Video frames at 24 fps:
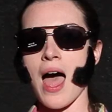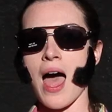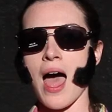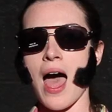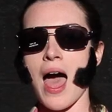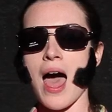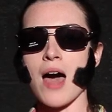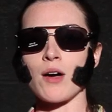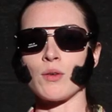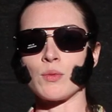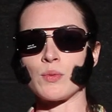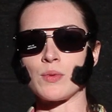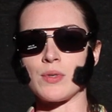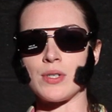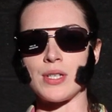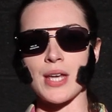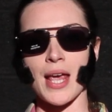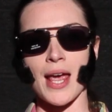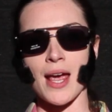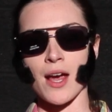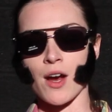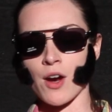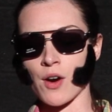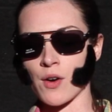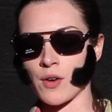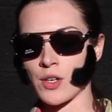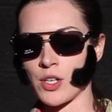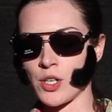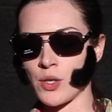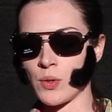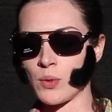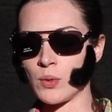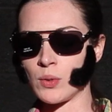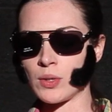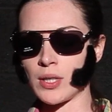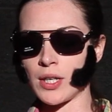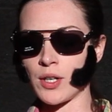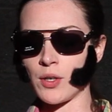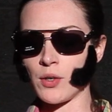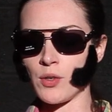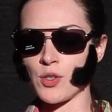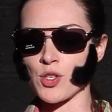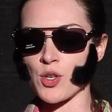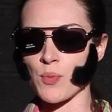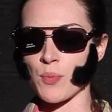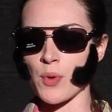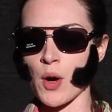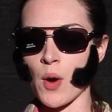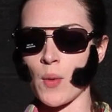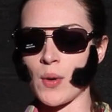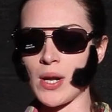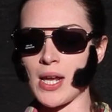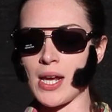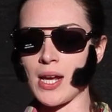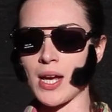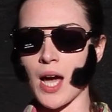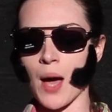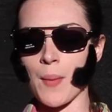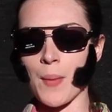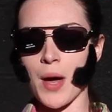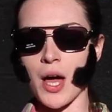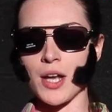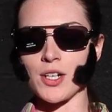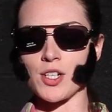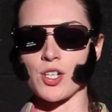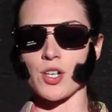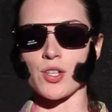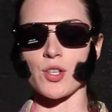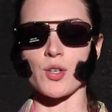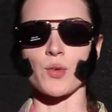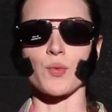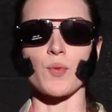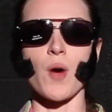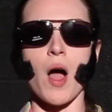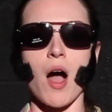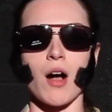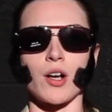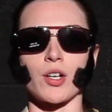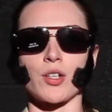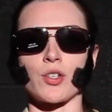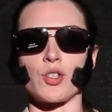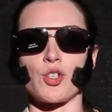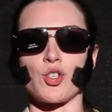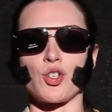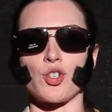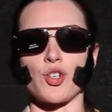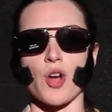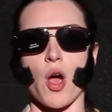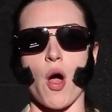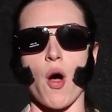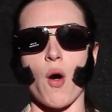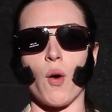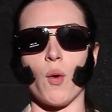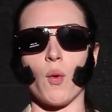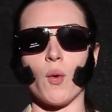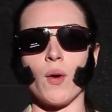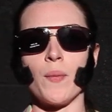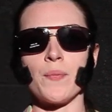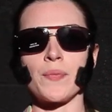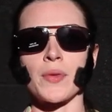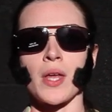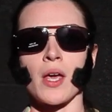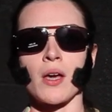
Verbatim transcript: How dare you, little jabroni, come on to The Rock's show.